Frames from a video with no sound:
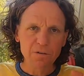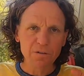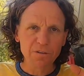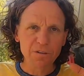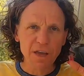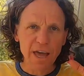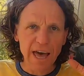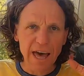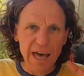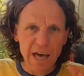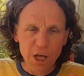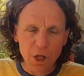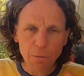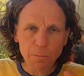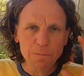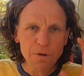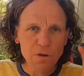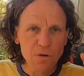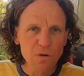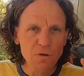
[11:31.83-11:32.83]
to help
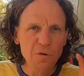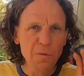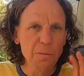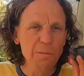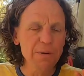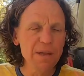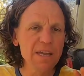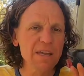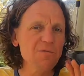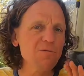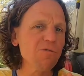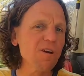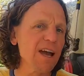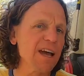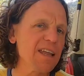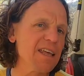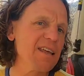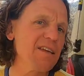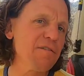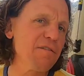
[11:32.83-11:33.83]
you be
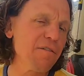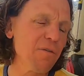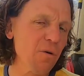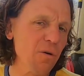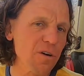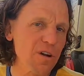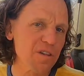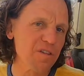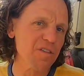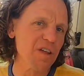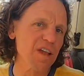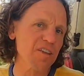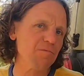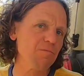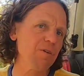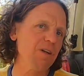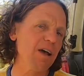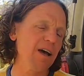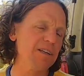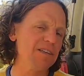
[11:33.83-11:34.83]
ready for an
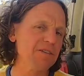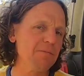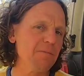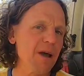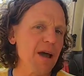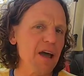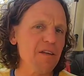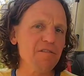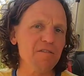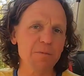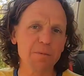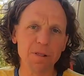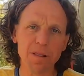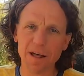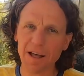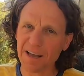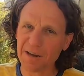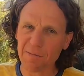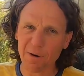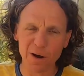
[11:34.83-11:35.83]
assessment on demand,
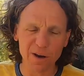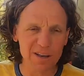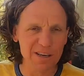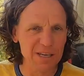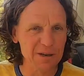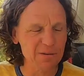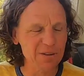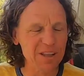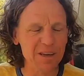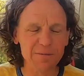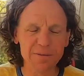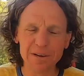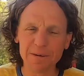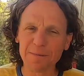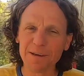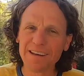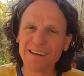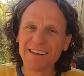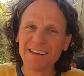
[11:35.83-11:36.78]
supply, and market equilibrium.